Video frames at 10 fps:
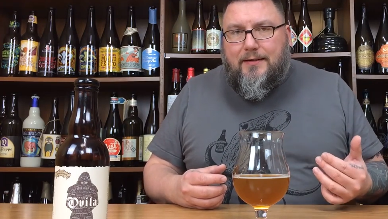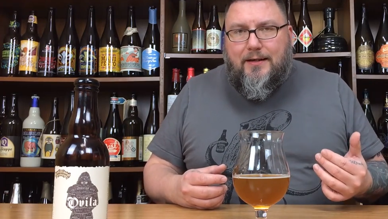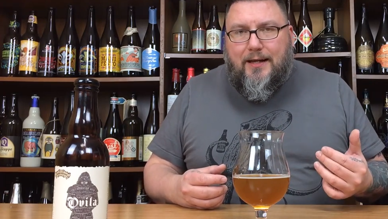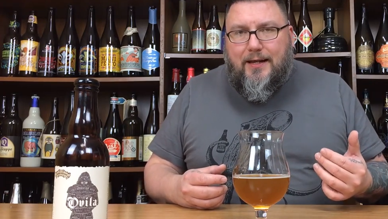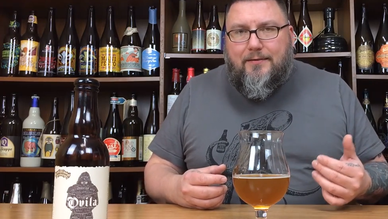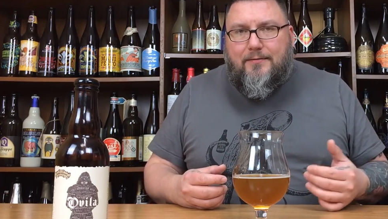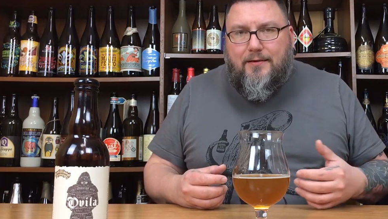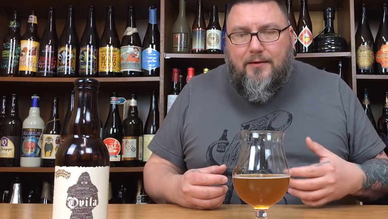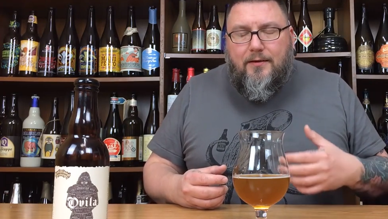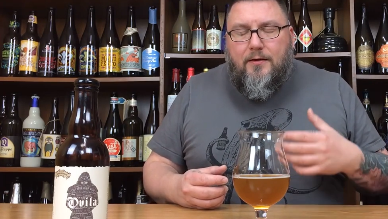
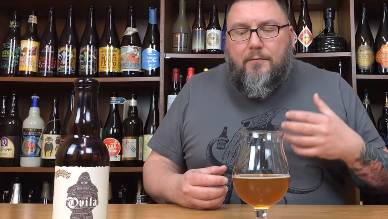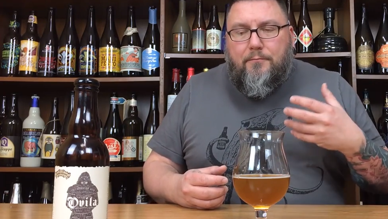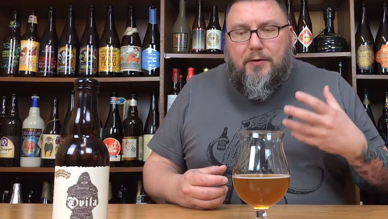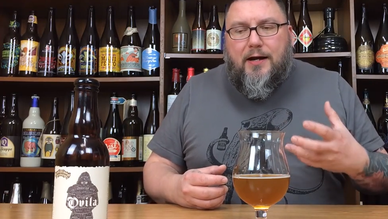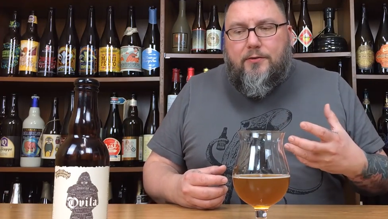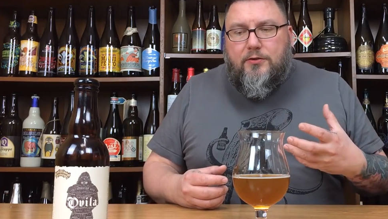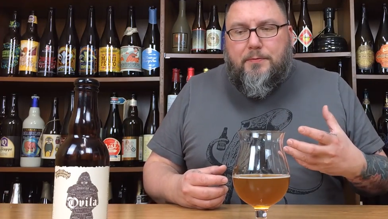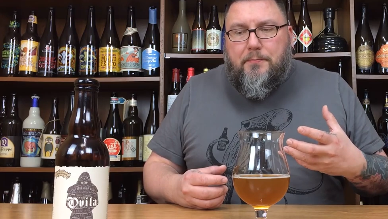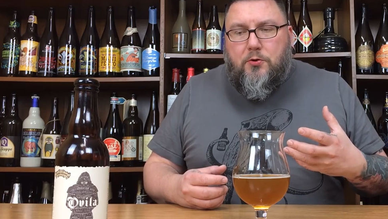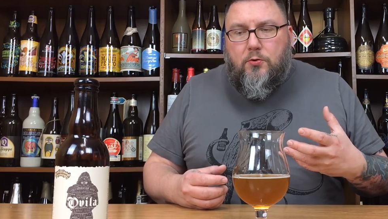enhanced by
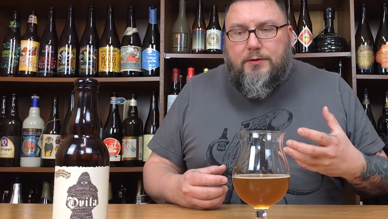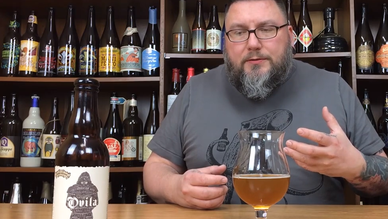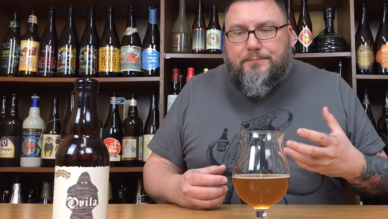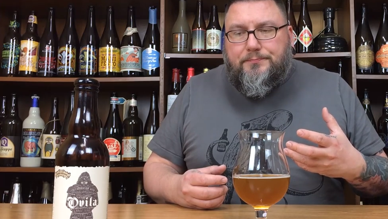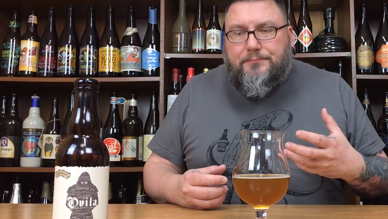those peppercorns